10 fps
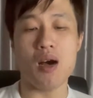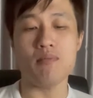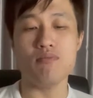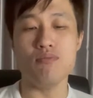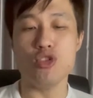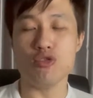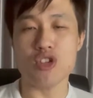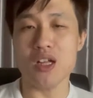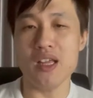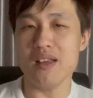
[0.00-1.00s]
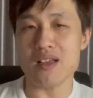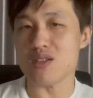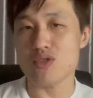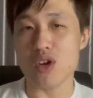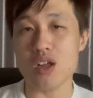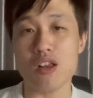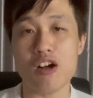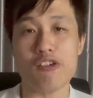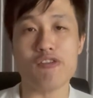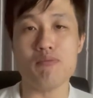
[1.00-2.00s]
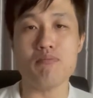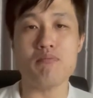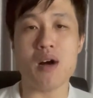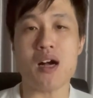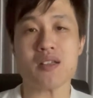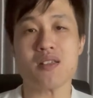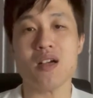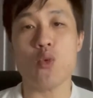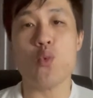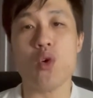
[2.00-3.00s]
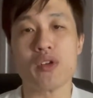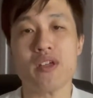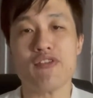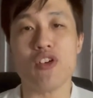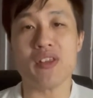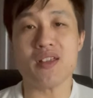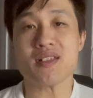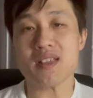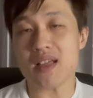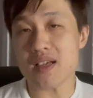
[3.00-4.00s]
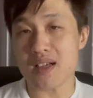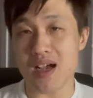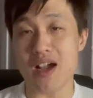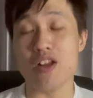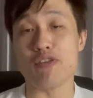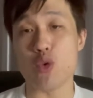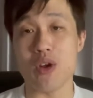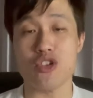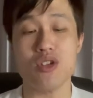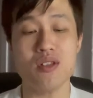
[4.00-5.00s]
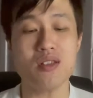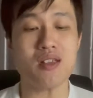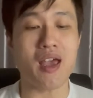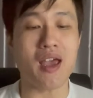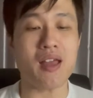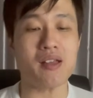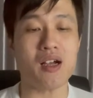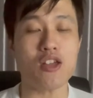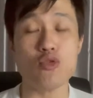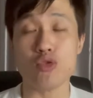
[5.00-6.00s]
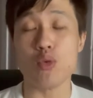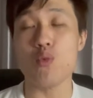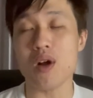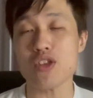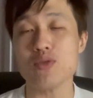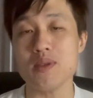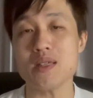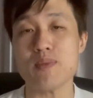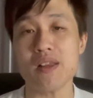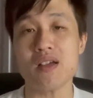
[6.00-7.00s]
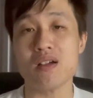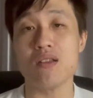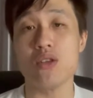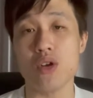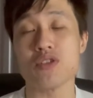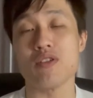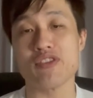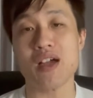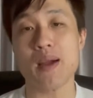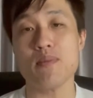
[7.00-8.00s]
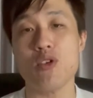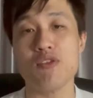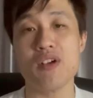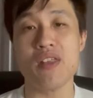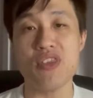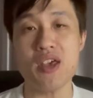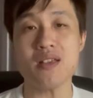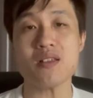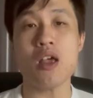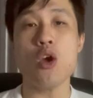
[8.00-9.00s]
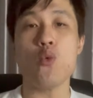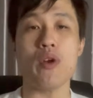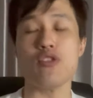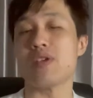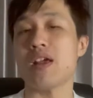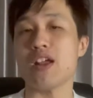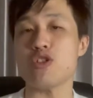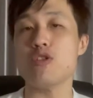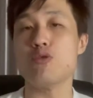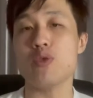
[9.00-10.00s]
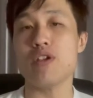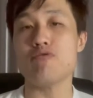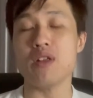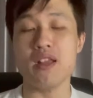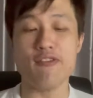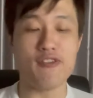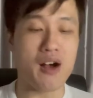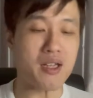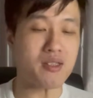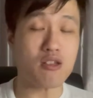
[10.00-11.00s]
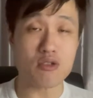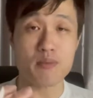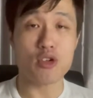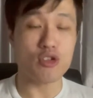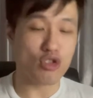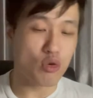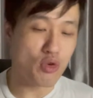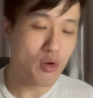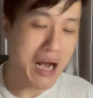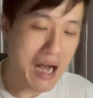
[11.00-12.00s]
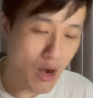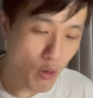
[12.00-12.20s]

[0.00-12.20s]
usually there's not a lot of marks awarded for this kind of questions, and you don't want to be spending a lot of time over this when you can actually do it really fast. So I'm going to show you how.